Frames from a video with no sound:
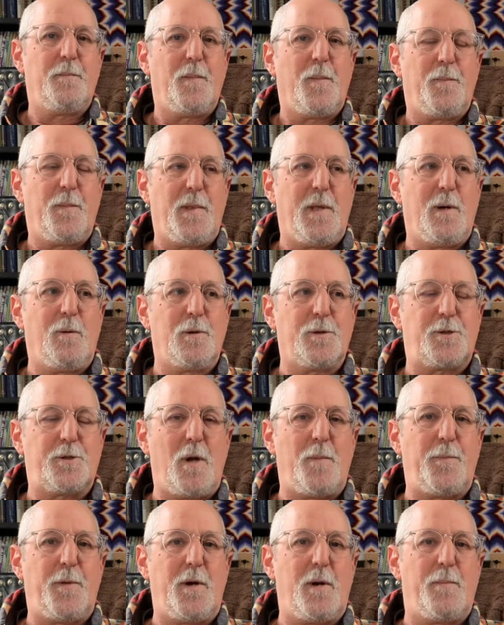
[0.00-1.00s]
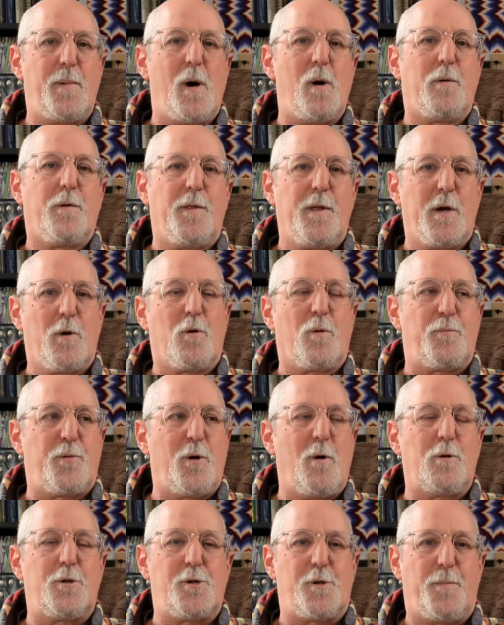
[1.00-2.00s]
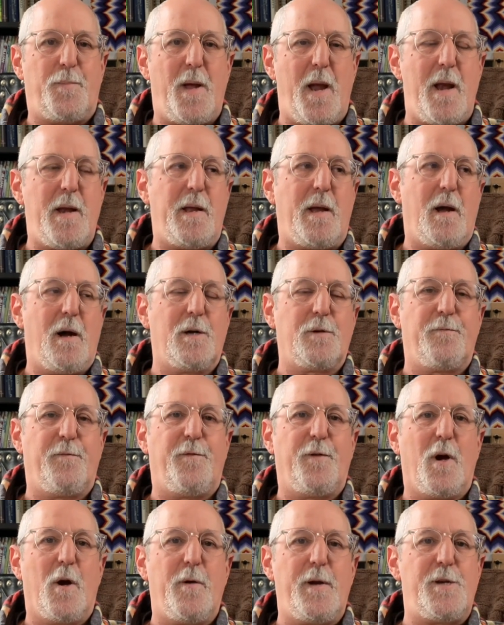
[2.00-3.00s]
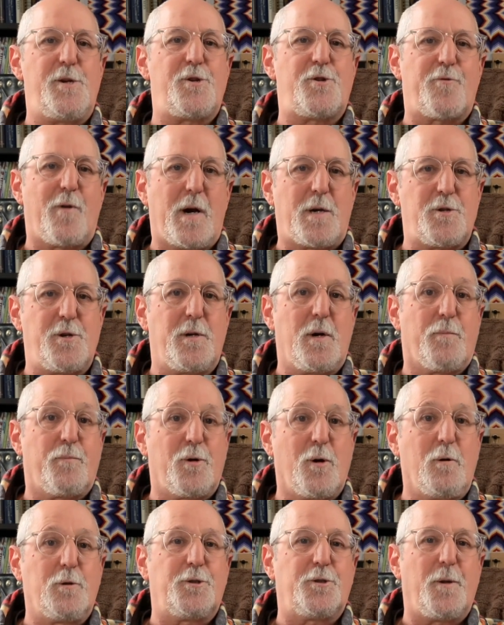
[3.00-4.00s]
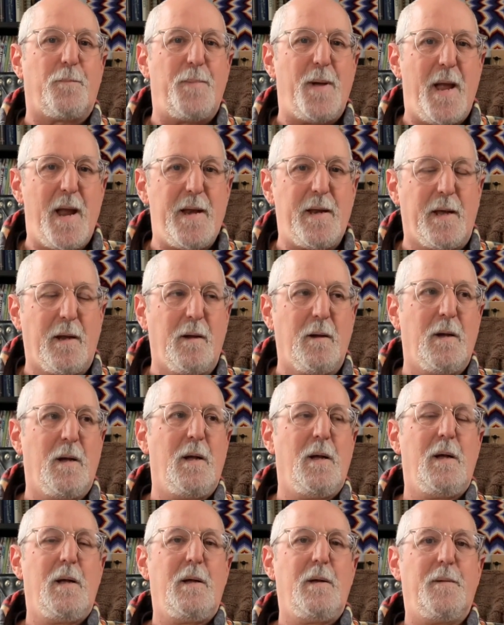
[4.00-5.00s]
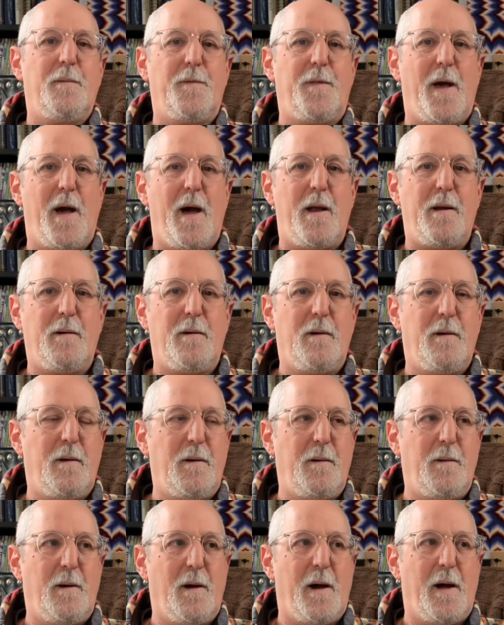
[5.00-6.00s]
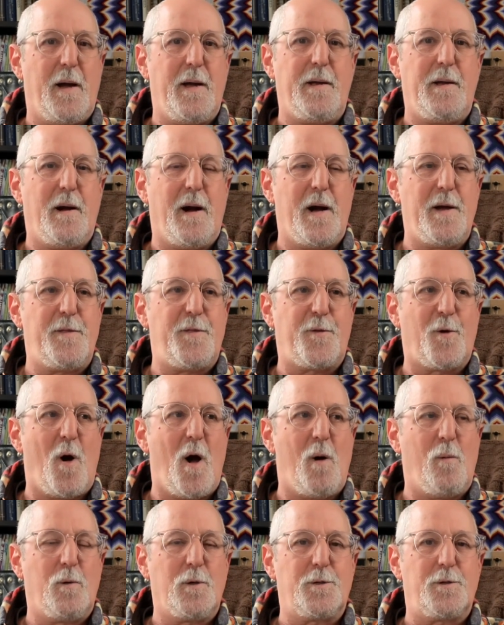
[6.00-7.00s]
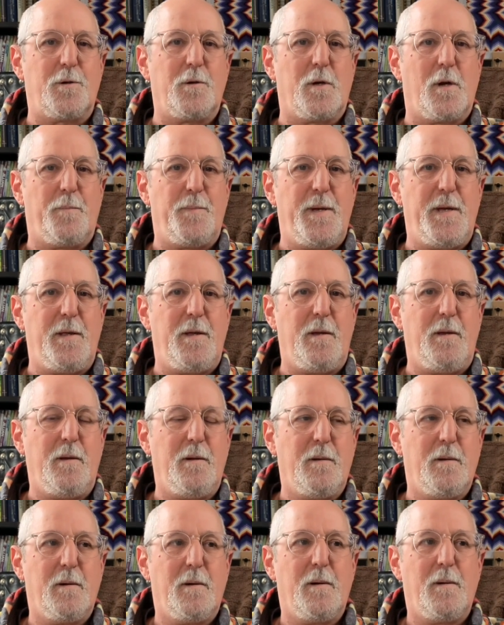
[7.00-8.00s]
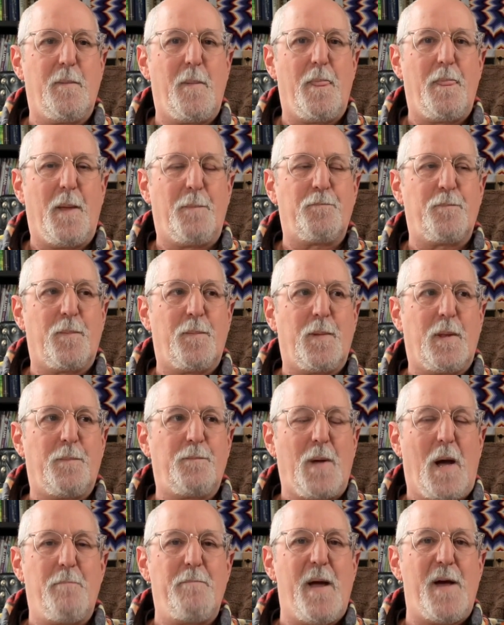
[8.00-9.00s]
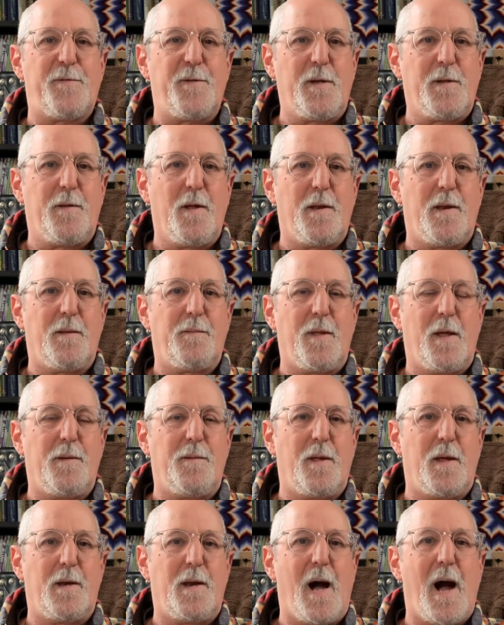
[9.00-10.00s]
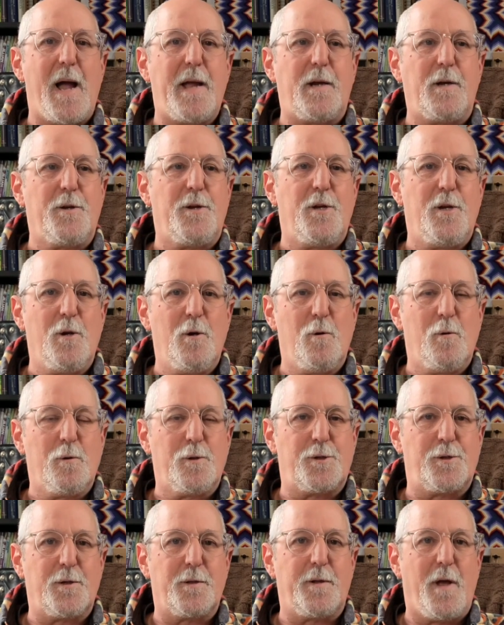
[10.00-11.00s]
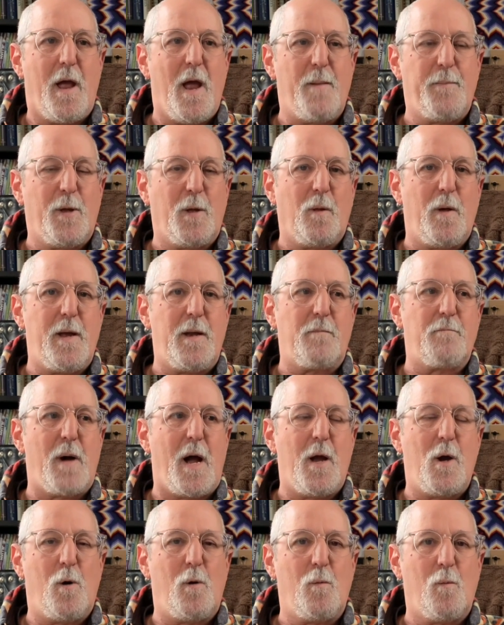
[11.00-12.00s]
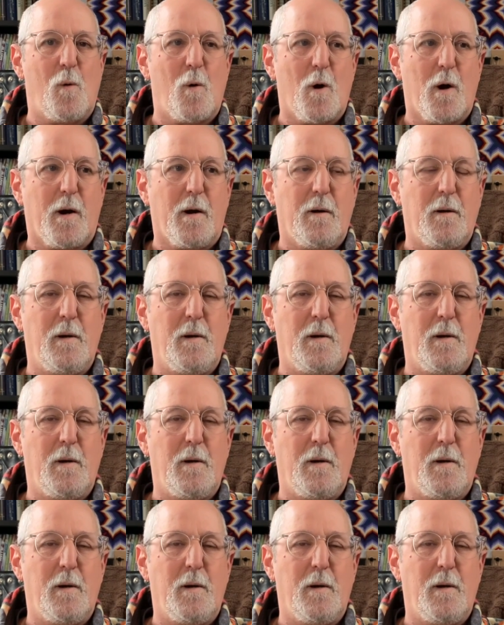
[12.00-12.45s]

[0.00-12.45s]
there was something about their approach to painting, a very structured approach to painting, that I thought was going to be a method that I could use to emulate in my own work.